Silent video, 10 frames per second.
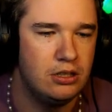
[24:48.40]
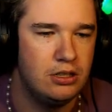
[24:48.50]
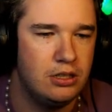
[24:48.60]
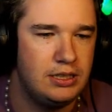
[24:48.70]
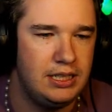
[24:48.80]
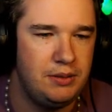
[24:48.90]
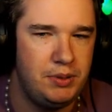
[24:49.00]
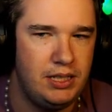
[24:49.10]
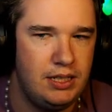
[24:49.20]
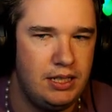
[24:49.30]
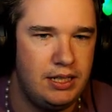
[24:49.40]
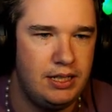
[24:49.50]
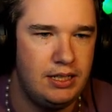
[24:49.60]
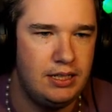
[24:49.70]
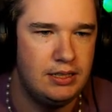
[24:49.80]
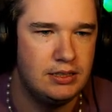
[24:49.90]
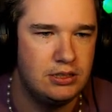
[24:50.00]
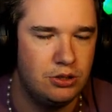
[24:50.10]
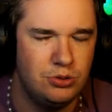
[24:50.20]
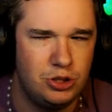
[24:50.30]
TP is
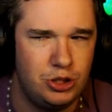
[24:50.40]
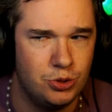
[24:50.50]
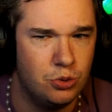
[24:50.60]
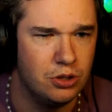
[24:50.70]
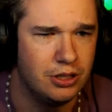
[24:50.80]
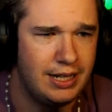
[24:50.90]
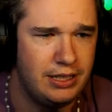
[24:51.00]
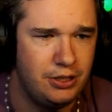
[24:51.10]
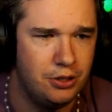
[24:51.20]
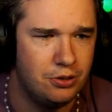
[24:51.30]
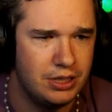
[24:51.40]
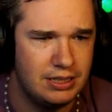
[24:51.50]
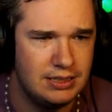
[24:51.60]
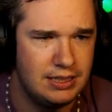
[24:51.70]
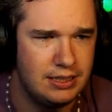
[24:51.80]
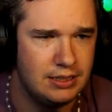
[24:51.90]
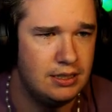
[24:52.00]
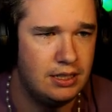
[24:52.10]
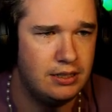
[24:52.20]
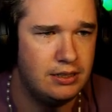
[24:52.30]
so short. You don't get to see the
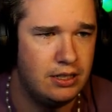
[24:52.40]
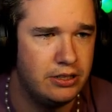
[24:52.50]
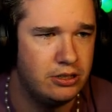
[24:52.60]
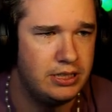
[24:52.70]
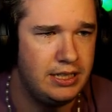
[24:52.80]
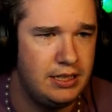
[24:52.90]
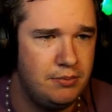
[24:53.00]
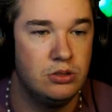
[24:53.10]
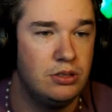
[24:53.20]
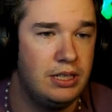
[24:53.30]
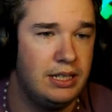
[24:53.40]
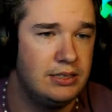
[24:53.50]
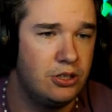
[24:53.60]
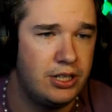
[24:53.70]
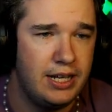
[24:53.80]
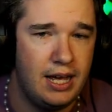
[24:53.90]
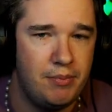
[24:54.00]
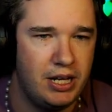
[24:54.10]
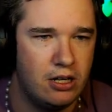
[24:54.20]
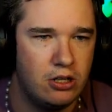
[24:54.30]
other team. Serket, I
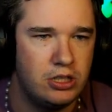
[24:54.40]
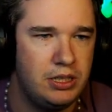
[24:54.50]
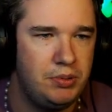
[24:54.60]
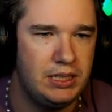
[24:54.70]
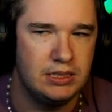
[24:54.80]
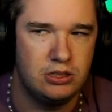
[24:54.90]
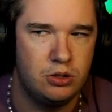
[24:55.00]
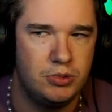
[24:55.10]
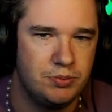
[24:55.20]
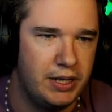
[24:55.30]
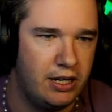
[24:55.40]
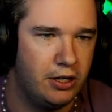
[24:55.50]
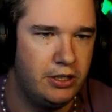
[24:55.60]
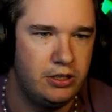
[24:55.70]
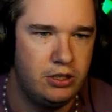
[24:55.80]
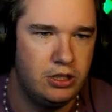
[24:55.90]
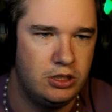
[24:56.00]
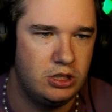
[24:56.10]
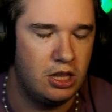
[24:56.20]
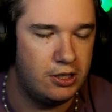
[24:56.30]
mean, her TP is so much better.
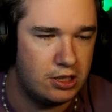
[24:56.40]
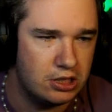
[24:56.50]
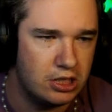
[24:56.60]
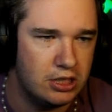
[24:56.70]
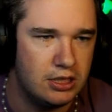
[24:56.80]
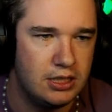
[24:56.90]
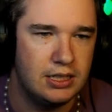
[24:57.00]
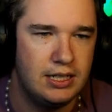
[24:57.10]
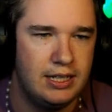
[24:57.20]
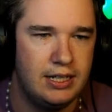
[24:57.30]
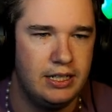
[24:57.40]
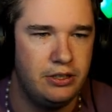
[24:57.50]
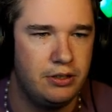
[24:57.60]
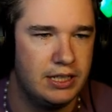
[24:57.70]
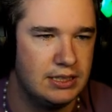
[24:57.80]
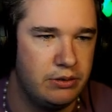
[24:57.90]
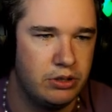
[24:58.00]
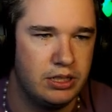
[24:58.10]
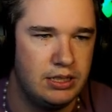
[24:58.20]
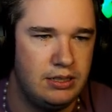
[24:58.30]
It's longer. You get to see where
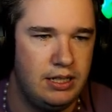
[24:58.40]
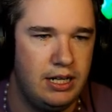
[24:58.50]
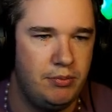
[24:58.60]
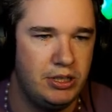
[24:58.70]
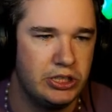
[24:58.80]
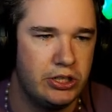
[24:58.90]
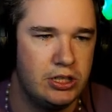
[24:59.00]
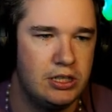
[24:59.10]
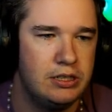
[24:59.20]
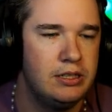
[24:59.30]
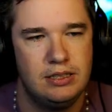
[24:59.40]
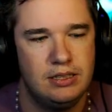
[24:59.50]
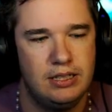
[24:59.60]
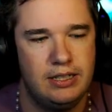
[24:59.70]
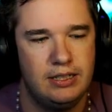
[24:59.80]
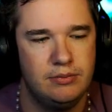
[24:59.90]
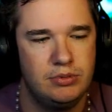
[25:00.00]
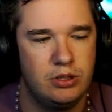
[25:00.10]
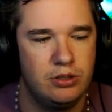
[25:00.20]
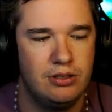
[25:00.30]
the enemies are.
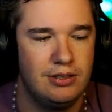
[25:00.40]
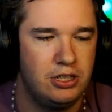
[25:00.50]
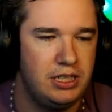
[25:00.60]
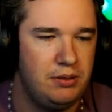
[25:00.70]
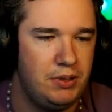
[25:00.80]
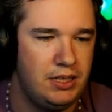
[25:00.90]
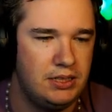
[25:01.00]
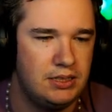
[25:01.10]
So her TP's